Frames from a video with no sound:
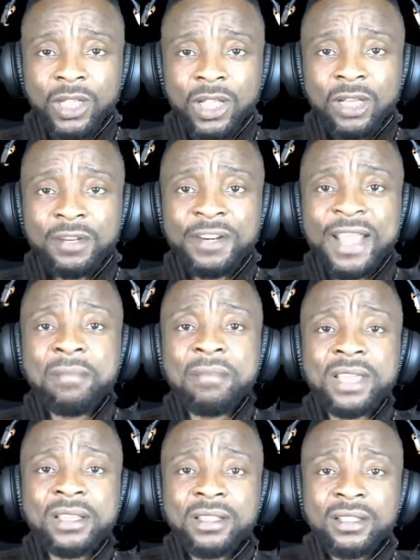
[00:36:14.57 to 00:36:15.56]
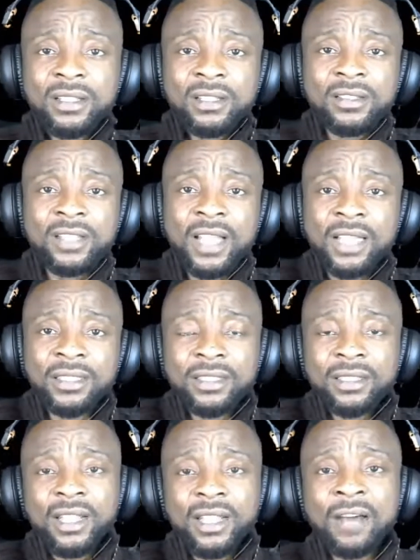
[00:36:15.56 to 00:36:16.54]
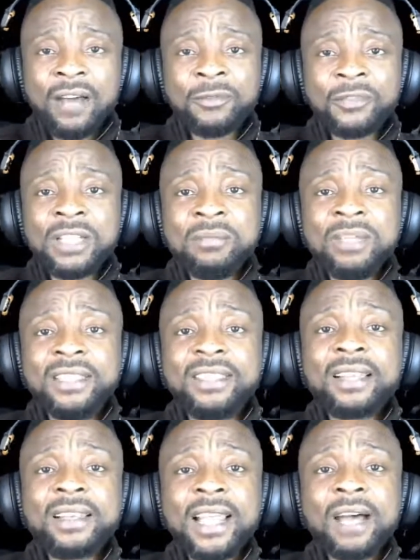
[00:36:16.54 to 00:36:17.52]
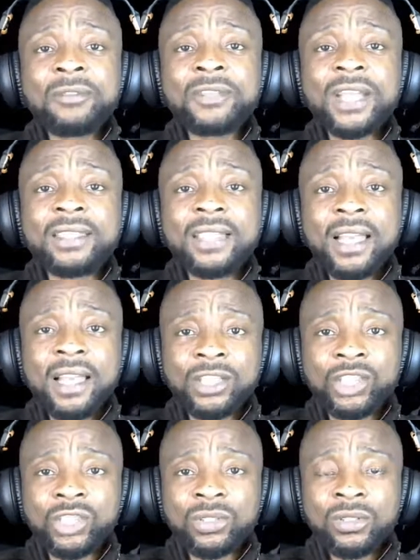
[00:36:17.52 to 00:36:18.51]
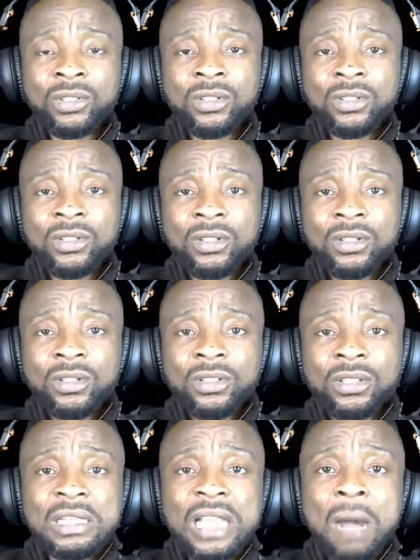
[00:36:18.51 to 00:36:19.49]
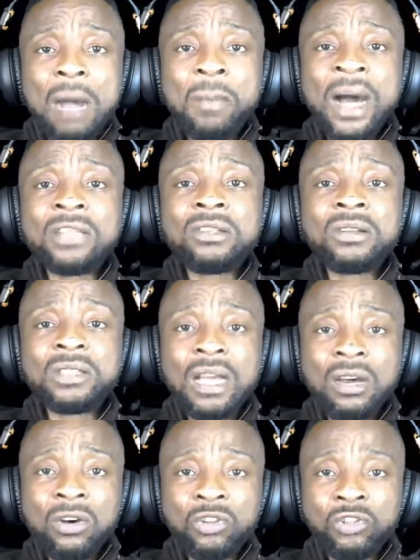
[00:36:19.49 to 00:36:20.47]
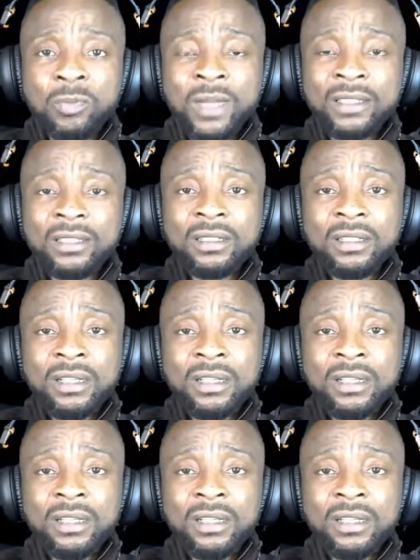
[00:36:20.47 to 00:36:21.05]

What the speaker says: Remi said immediately after the election, they abandoned her husband.